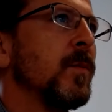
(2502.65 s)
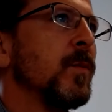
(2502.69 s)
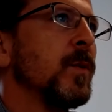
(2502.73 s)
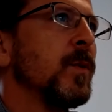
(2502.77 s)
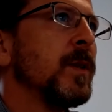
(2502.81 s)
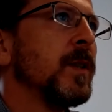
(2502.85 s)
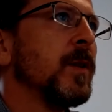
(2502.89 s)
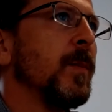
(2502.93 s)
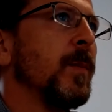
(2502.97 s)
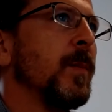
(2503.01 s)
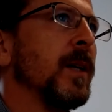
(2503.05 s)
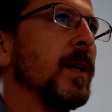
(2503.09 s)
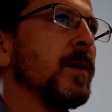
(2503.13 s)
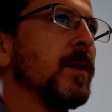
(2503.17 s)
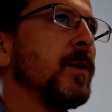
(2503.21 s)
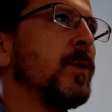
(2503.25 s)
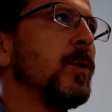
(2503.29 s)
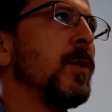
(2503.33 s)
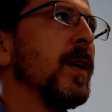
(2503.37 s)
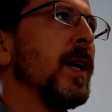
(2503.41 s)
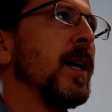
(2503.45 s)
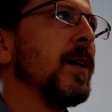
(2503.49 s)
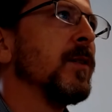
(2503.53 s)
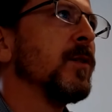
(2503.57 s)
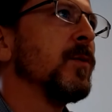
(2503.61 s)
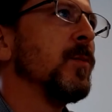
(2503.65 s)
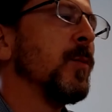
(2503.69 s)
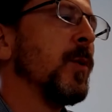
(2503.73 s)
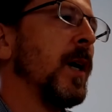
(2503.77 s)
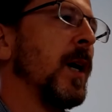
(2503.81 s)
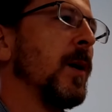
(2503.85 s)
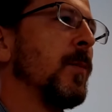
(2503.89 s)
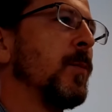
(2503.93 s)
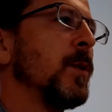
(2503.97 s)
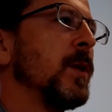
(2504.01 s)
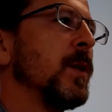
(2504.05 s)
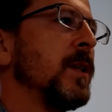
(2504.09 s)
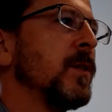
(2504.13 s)
which is about 2,000
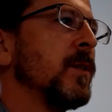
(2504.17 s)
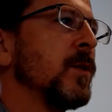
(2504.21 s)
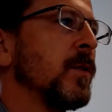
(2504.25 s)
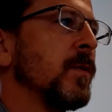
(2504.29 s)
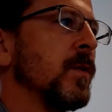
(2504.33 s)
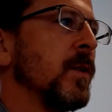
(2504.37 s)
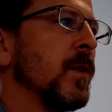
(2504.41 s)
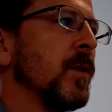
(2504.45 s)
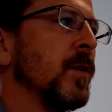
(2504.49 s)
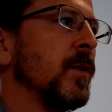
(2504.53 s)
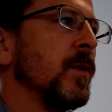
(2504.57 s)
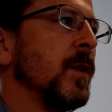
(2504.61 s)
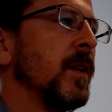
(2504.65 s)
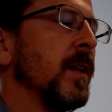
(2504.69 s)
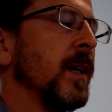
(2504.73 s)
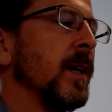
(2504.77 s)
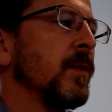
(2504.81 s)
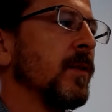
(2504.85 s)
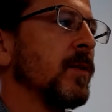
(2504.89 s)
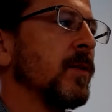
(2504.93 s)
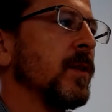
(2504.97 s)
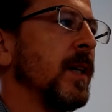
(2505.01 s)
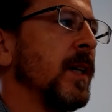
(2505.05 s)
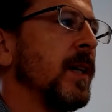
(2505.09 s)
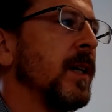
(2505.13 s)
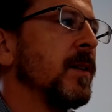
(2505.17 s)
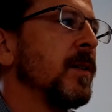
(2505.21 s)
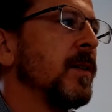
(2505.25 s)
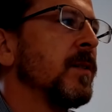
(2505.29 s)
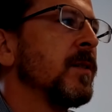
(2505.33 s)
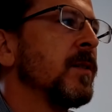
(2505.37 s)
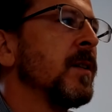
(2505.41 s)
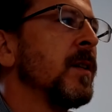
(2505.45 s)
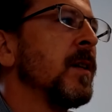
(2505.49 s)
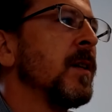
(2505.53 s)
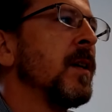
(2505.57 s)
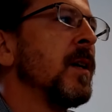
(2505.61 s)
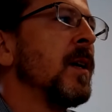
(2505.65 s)
properties over 30,000
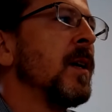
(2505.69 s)
acres.